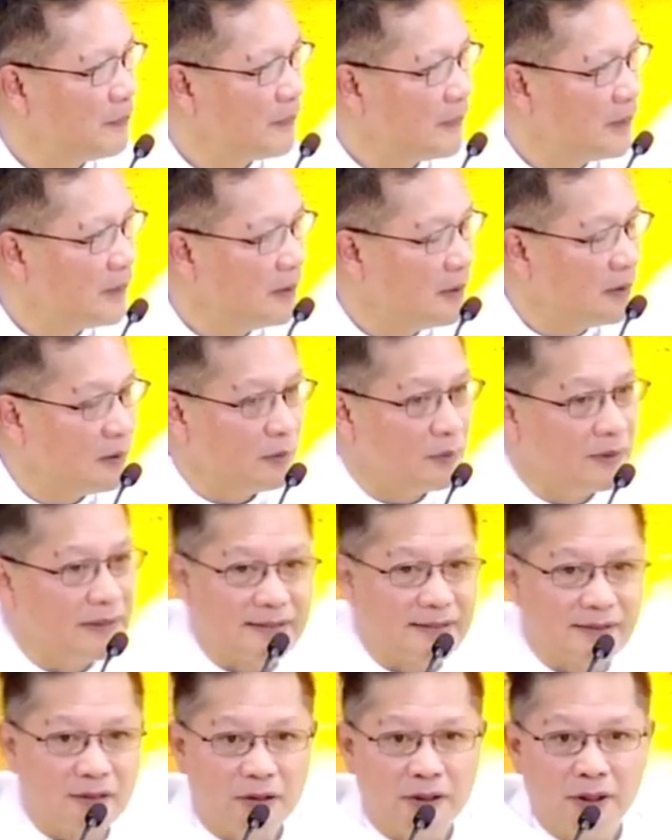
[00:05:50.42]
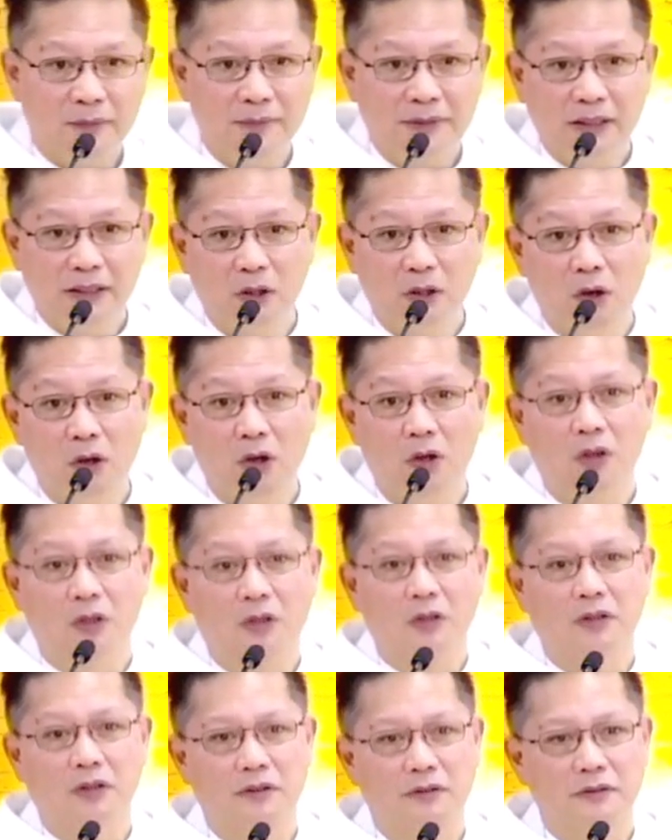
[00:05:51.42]
We're just talking of the law.
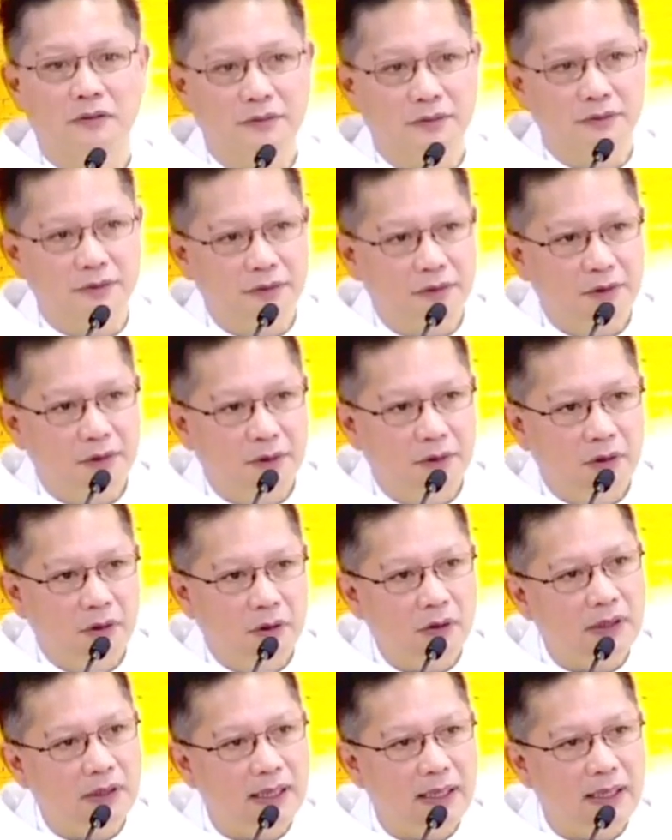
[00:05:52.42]
Okay,